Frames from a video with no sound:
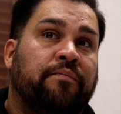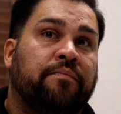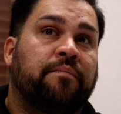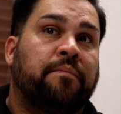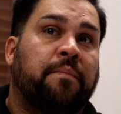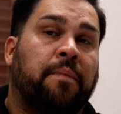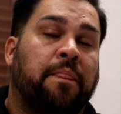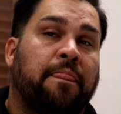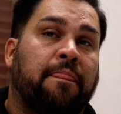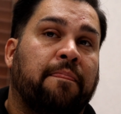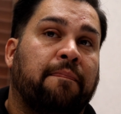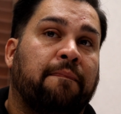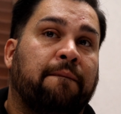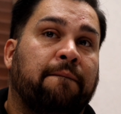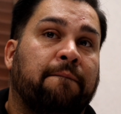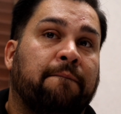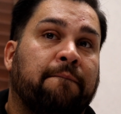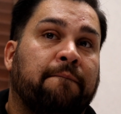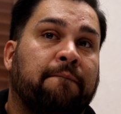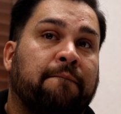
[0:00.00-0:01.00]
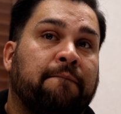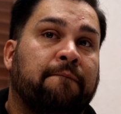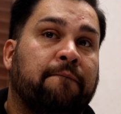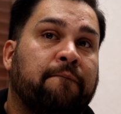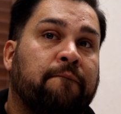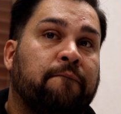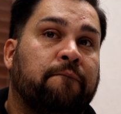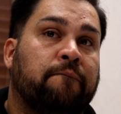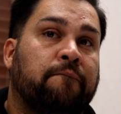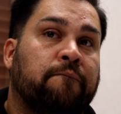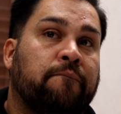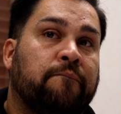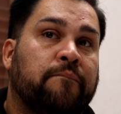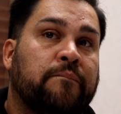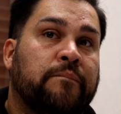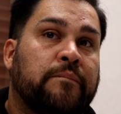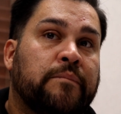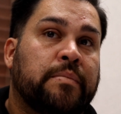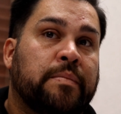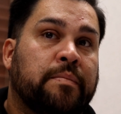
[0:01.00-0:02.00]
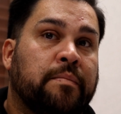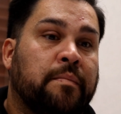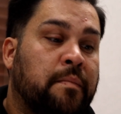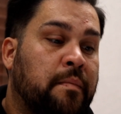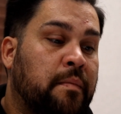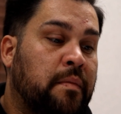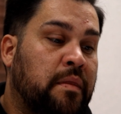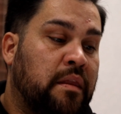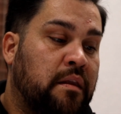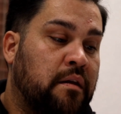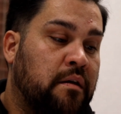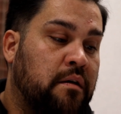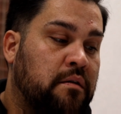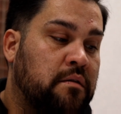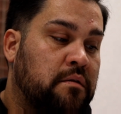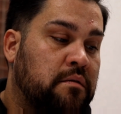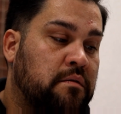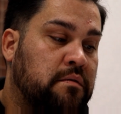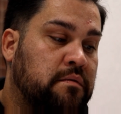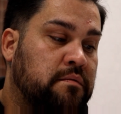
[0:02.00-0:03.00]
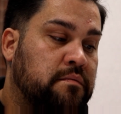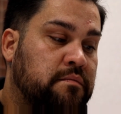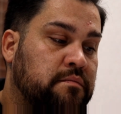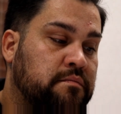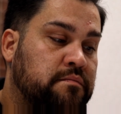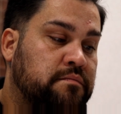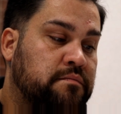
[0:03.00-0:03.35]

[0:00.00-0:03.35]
How could people help the Humane Society?